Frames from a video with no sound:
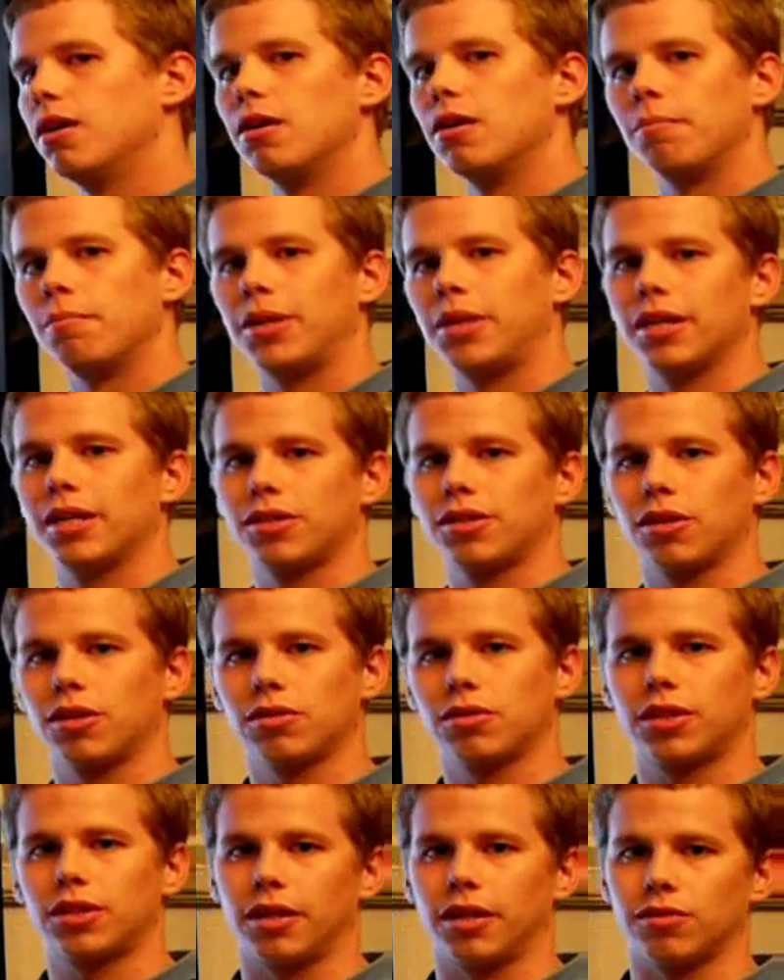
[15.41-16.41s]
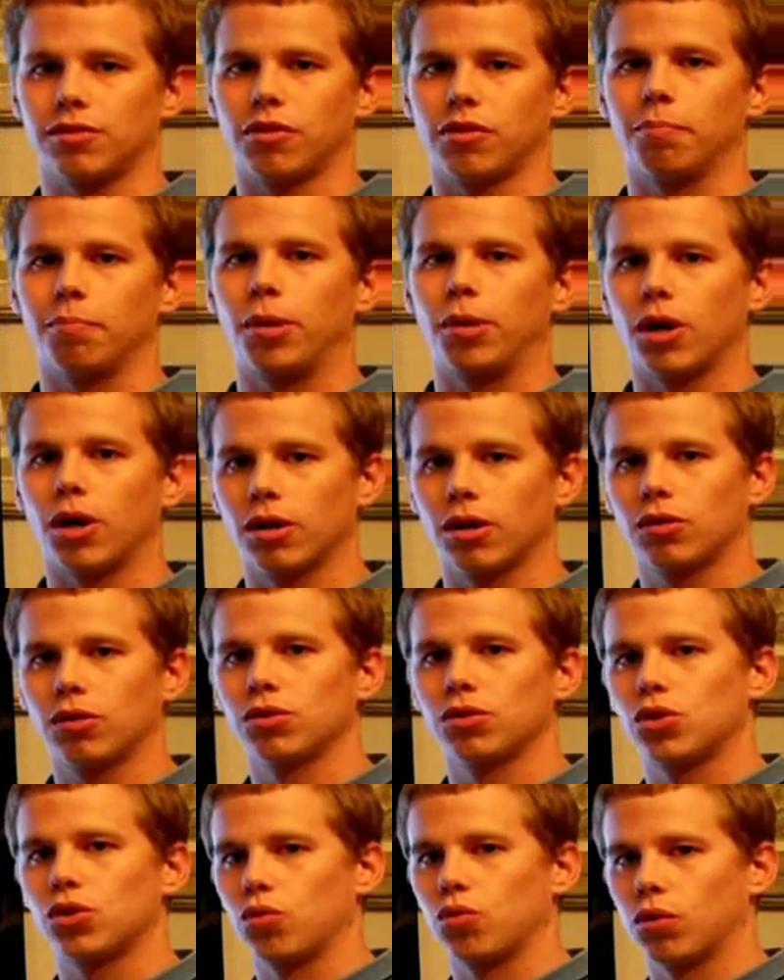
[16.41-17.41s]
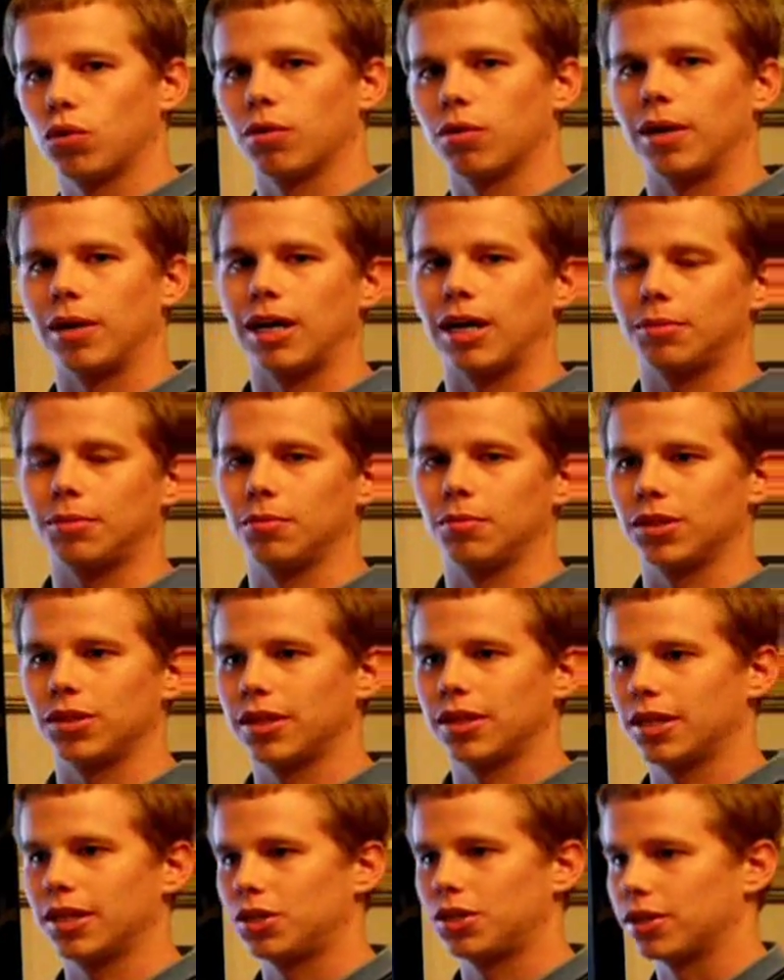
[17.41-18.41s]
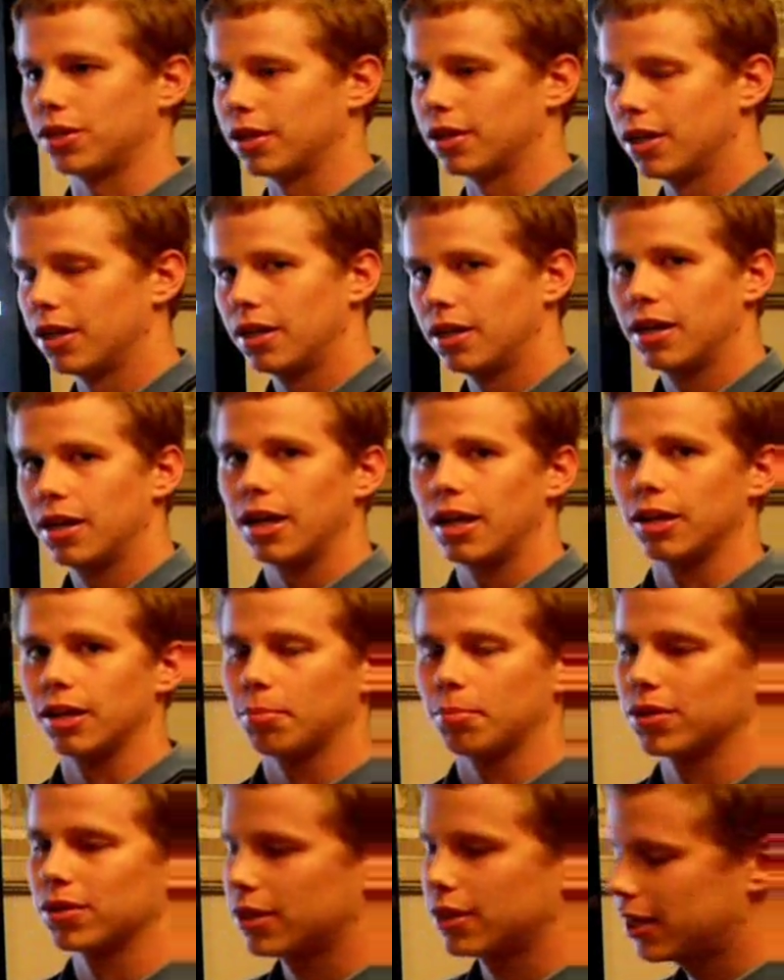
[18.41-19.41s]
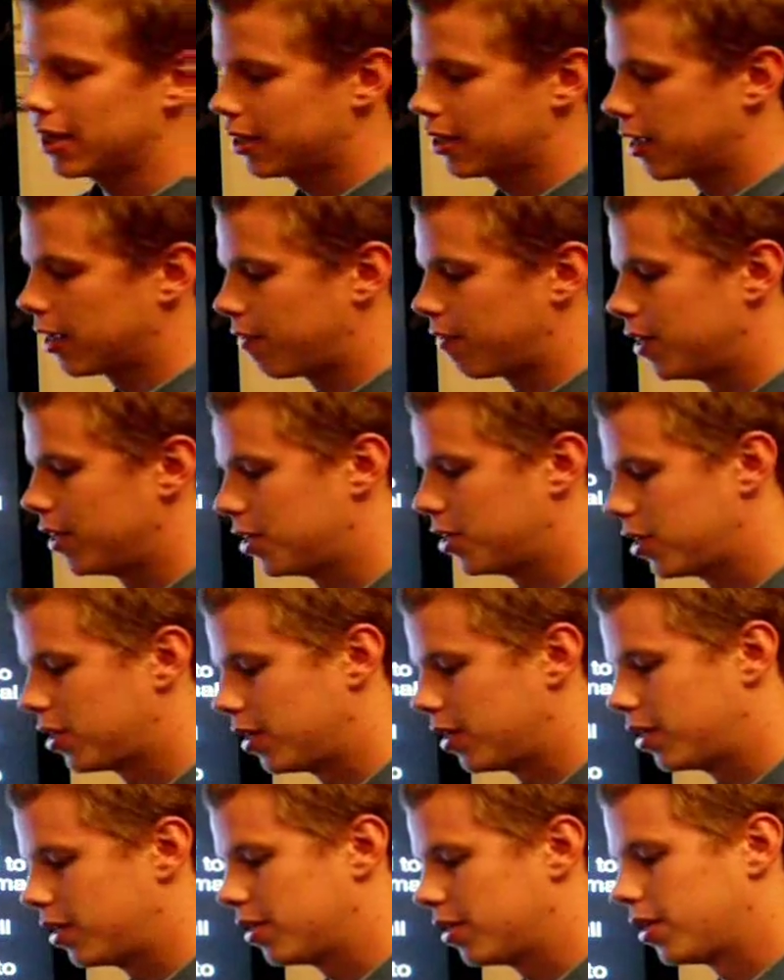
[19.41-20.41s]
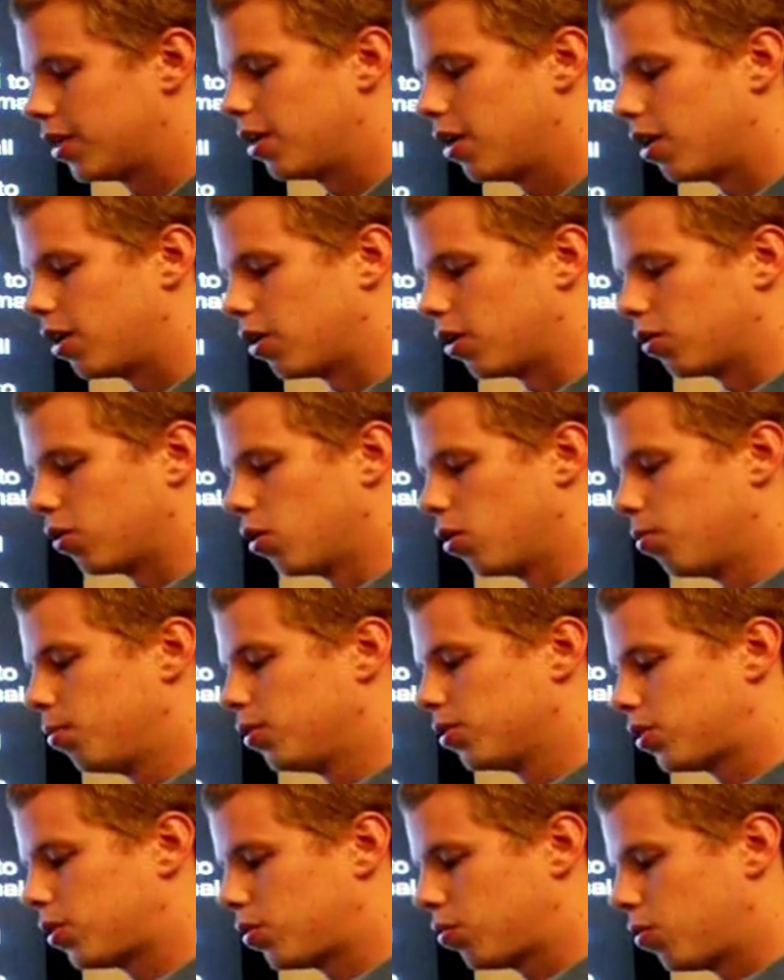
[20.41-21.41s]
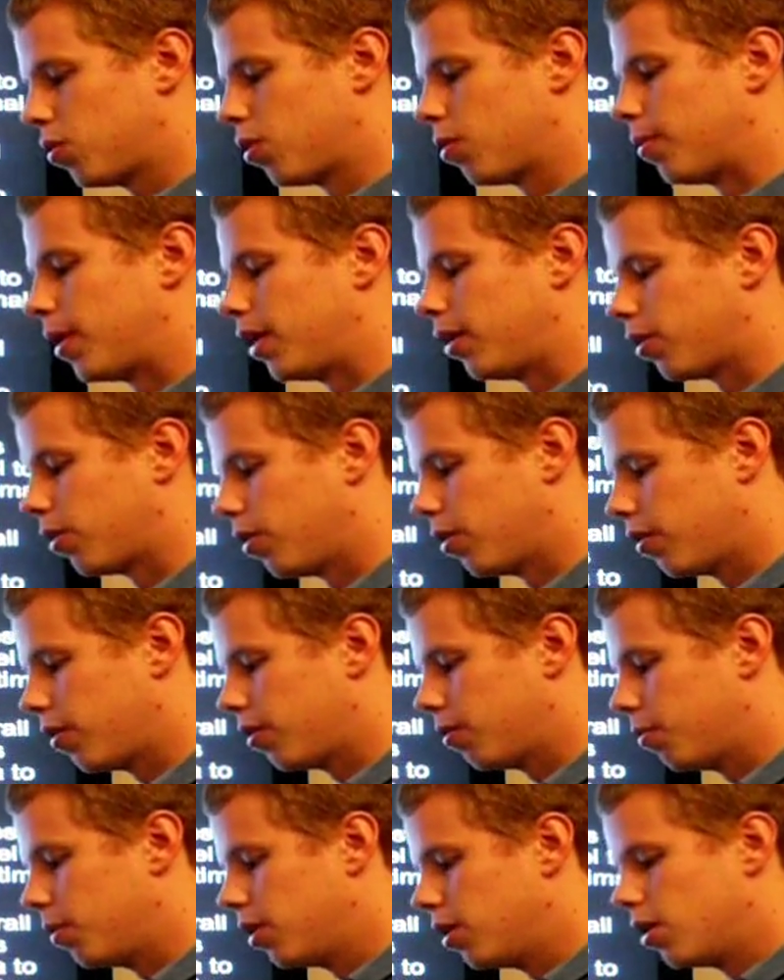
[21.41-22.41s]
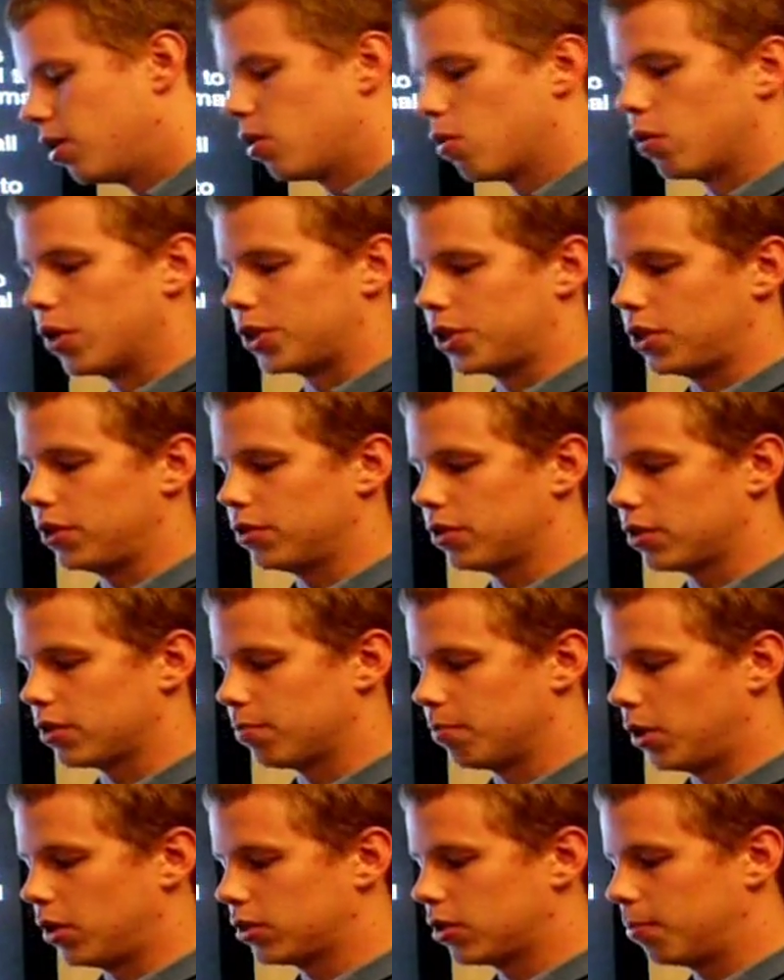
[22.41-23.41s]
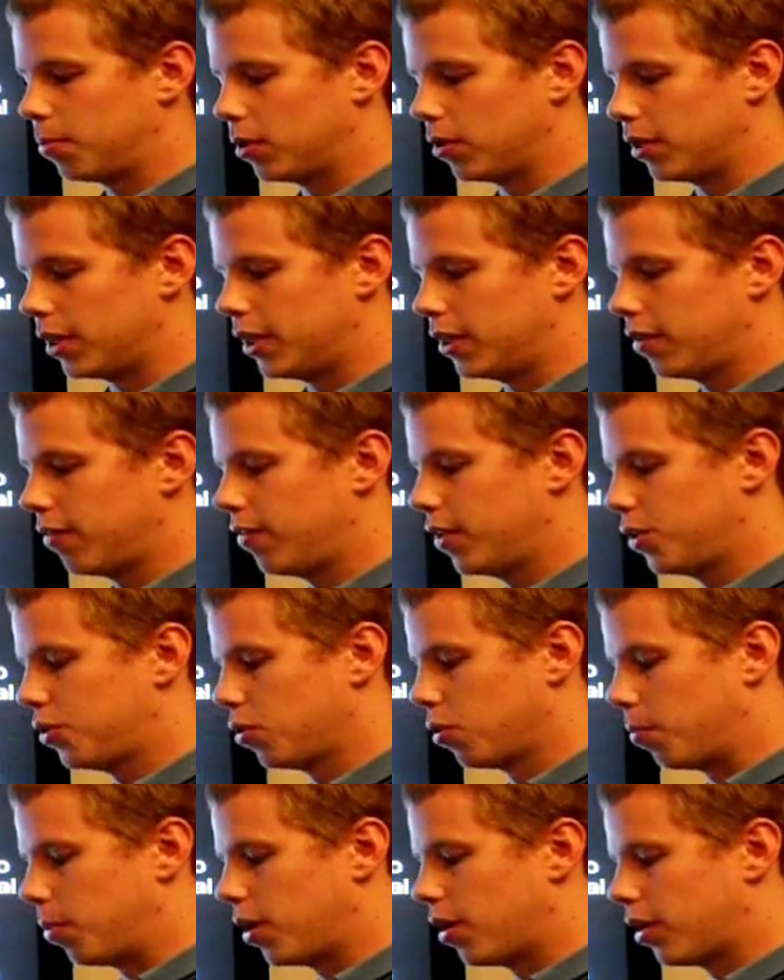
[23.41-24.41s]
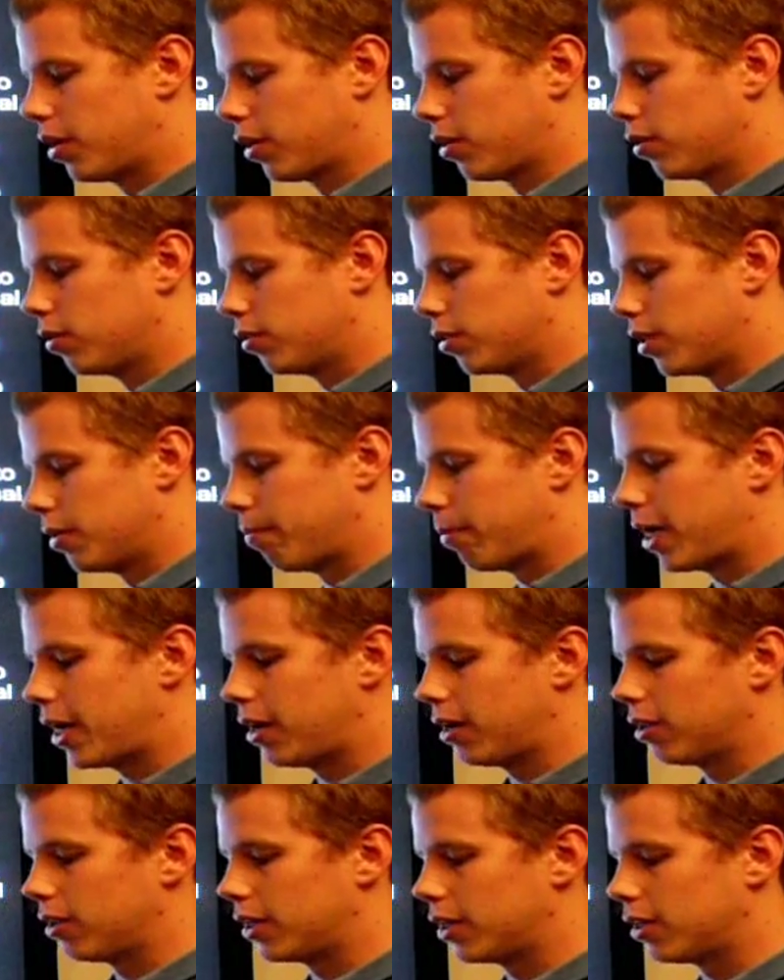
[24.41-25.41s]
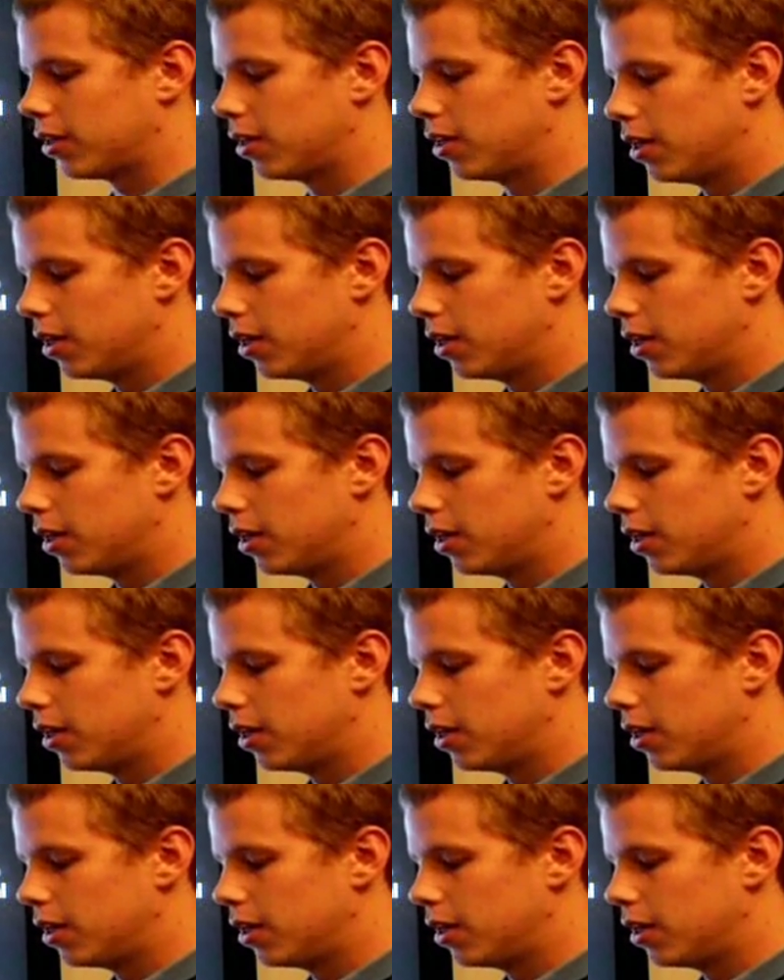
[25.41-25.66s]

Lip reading: PSO stands for Particle Swarm Optimization, and the precise definition is a global swarm algorithm which uses multiple individual particles in parallel